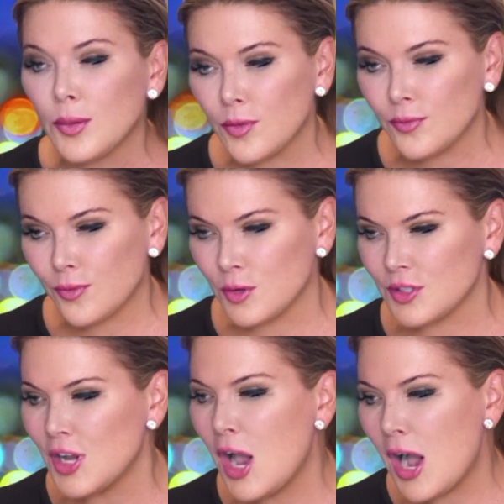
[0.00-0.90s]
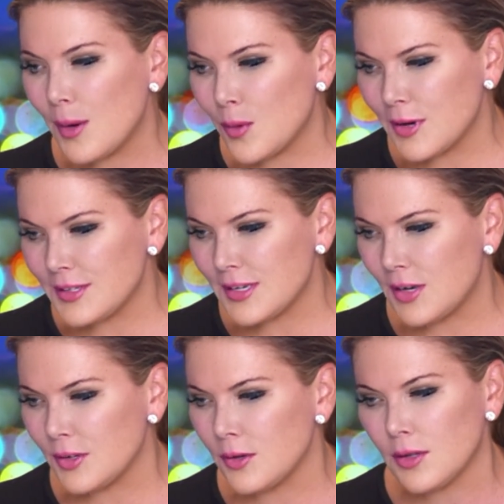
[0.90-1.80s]
But first, I want to
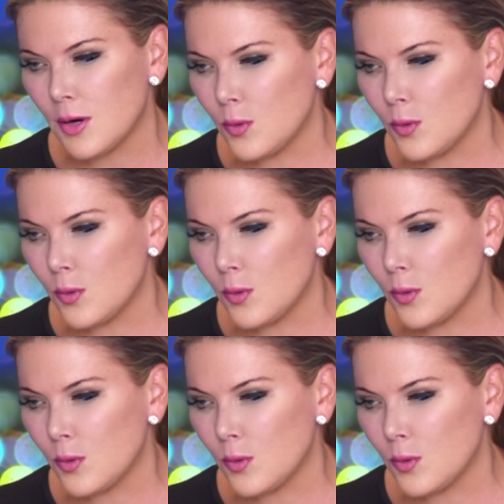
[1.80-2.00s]
tell you you know,